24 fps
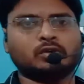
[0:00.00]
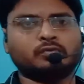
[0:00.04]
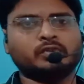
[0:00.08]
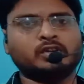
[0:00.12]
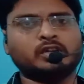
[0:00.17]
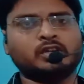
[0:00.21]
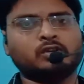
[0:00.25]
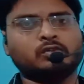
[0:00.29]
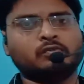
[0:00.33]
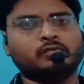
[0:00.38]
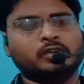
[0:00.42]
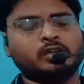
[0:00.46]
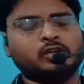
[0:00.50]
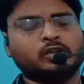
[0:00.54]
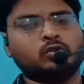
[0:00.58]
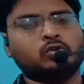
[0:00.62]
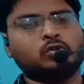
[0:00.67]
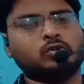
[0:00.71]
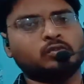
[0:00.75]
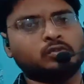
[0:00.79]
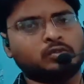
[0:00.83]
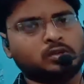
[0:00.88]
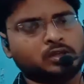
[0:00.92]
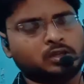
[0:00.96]
We
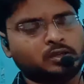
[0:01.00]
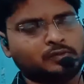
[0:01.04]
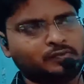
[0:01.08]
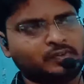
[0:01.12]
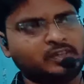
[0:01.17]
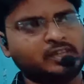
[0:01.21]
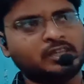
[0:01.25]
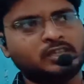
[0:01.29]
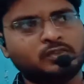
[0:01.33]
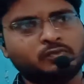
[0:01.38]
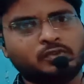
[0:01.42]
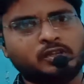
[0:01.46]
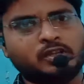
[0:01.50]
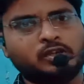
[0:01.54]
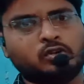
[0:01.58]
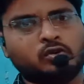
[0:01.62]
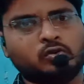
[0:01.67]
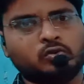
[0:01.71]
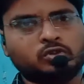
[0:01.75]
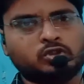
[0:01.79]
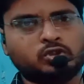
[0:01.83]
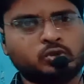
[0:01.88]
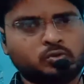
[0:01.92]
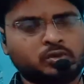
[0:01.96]
grow wheat, we
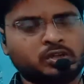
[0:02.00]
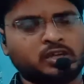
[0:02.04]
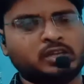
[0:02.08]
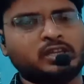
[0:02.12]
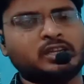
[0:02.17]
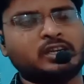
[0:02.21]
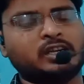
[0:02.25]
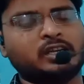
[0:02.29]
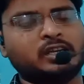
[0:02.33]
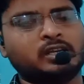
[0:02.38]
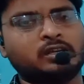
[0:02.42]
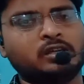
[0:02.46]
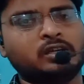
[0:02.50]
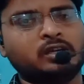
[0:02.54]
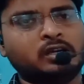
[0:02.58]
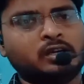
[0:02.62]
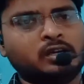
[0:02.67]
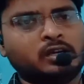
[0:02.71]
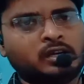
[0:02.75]
grow sugarcane,